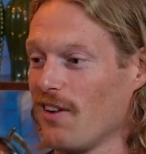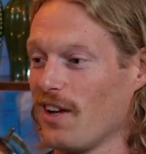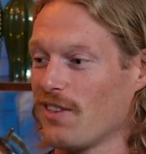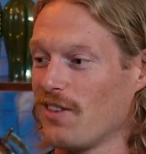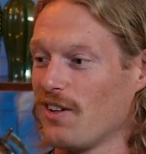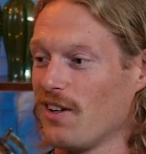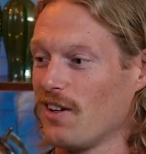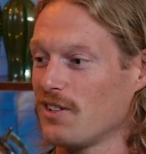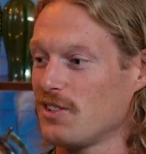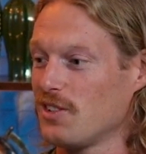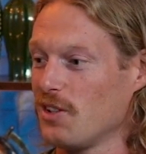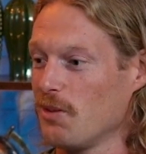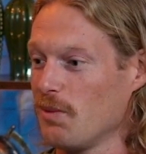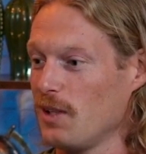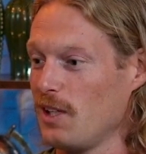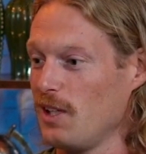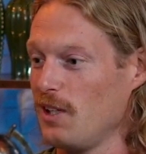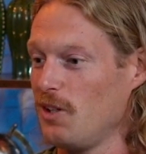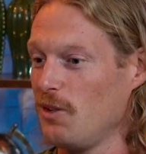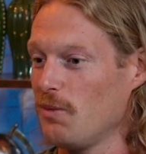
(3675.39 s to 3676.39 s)
Like there are so
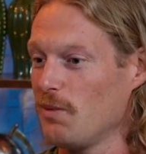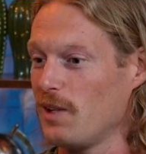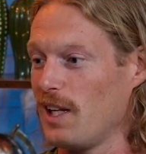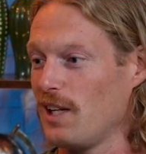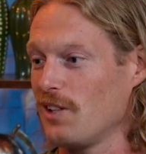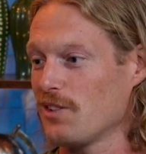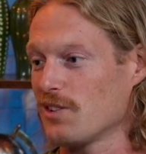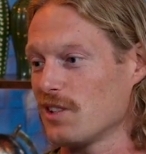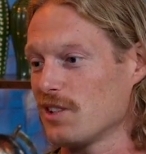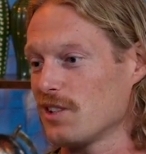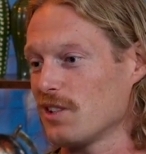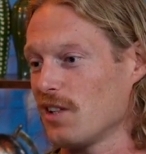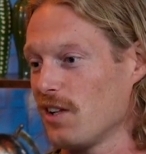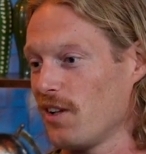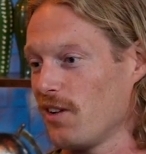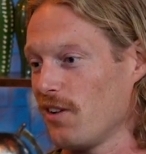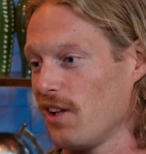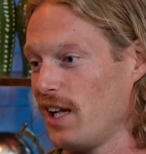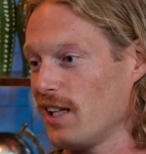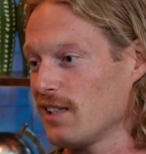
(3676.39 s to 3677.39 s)
many human interests
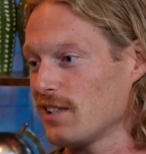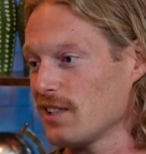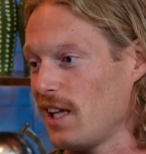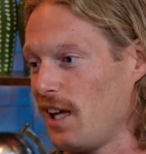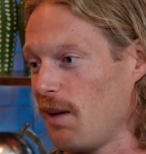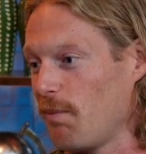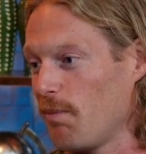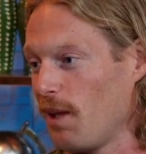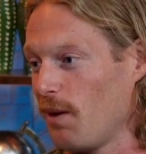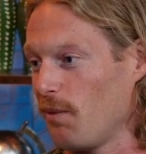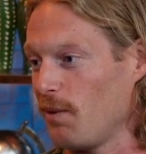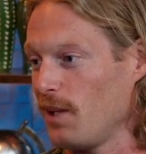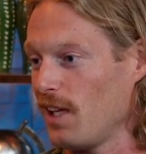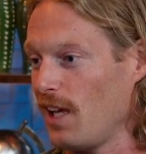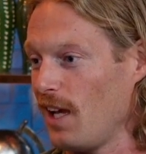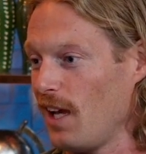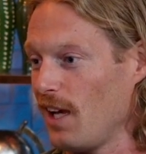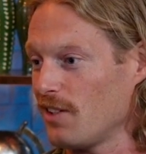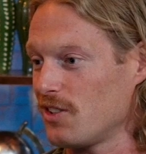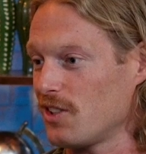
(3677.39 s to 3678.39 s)
on the landscape that we
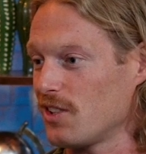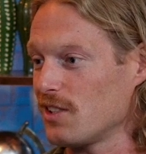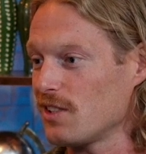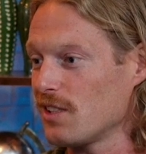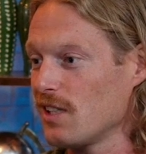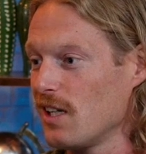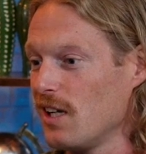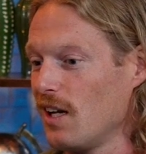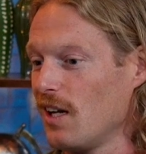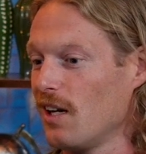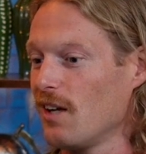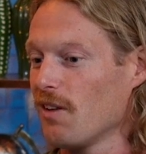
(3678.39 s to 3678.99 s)
can't just